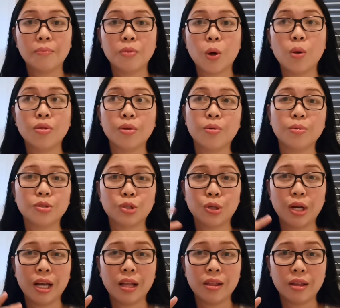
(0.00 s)
Although
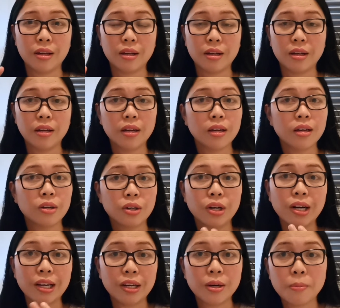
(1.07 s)
during the
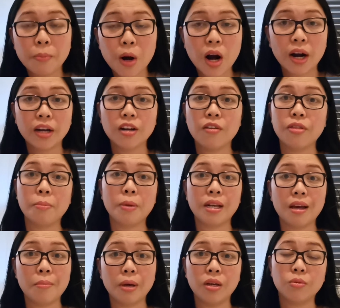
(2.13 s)
earlier part of the
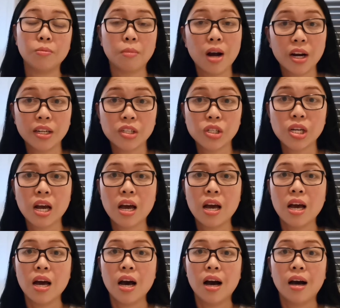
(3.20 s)
pandemic in March,
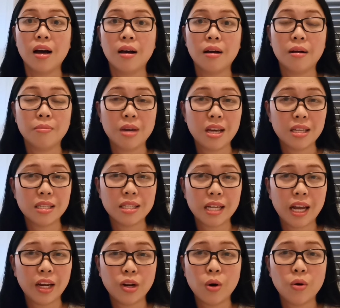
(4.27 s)
he
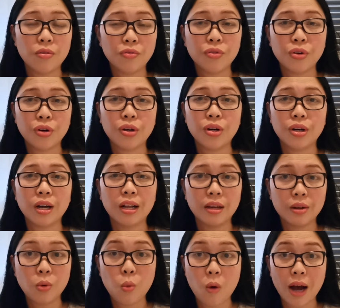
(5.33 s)
stayed home for a
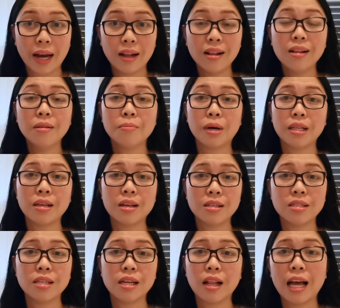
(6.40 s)
little while, but he
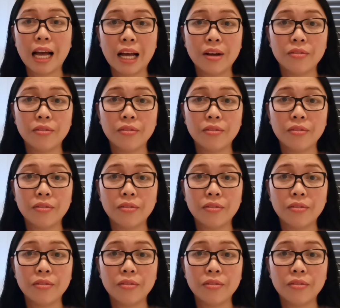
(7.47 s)
still